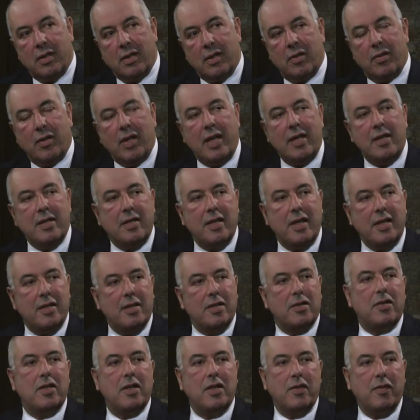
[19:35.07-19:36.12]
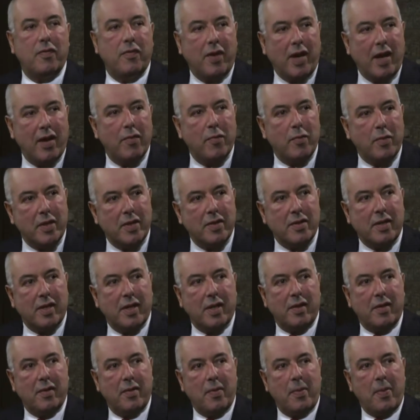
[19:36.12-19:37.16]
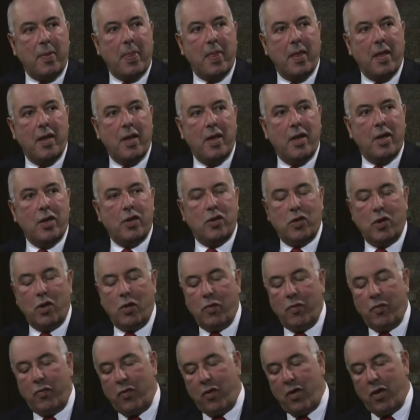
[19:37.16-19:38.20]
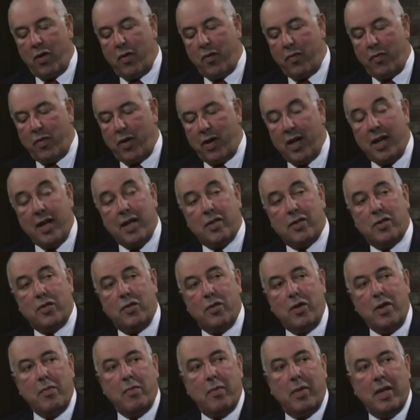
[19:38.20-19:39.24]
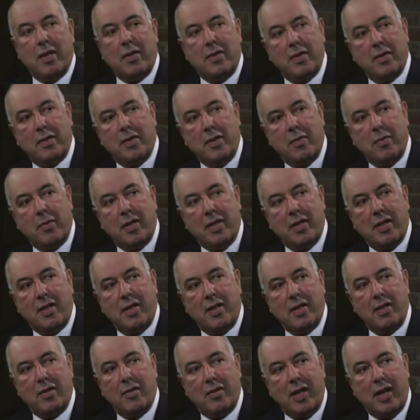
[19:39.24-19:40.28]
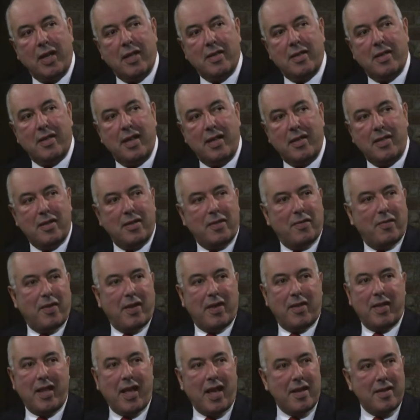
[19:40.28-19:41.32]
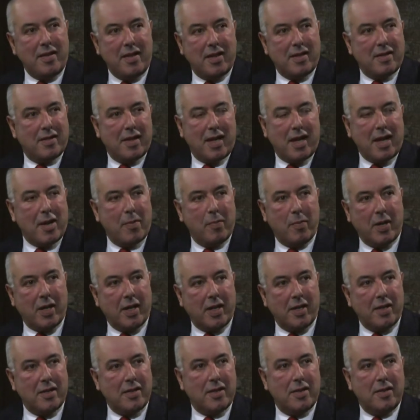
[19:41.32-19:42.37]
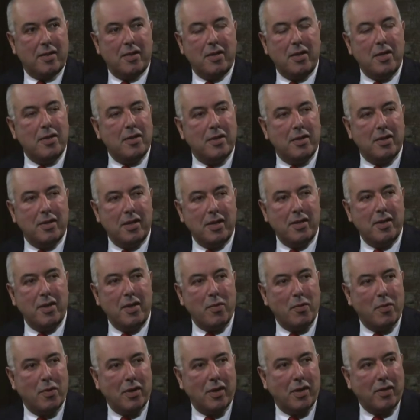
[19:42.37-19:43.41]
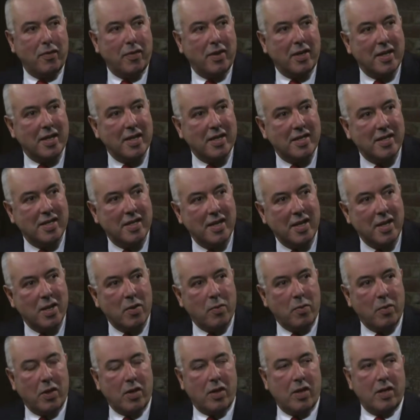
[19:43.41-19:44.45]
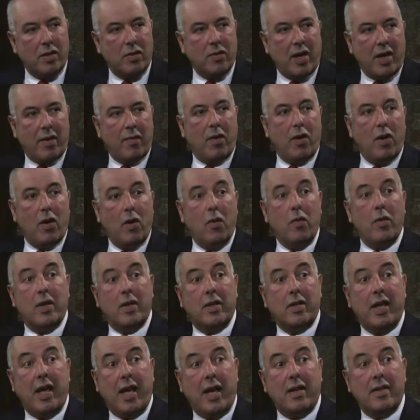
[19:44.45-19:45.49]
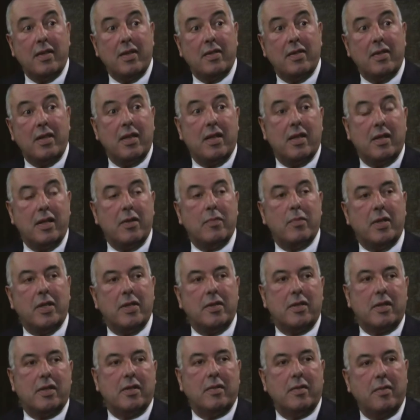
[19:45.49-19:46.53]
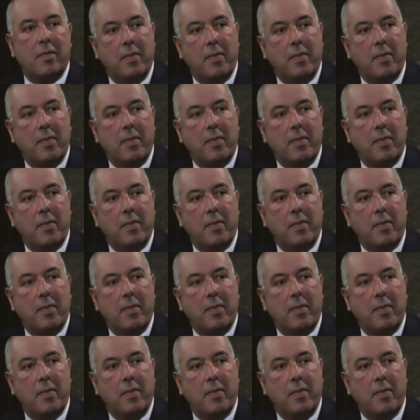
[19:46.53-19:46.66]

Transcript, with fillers: United States is just 5 percent. So for, for us, doing business in the United States is fantastic. It's like a paradise, the Dis Disney World for us, because you have lower taxes here than Brazil.